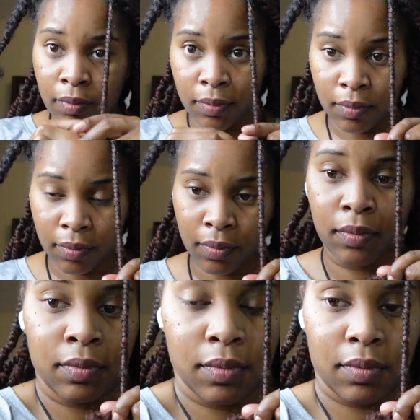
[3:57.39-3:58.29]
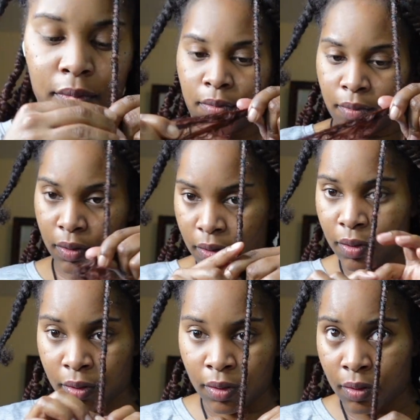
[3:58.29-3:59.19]
if y'all still watching
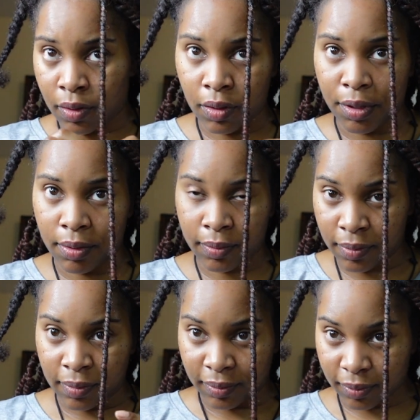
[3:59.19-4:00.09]
because we trying to get them views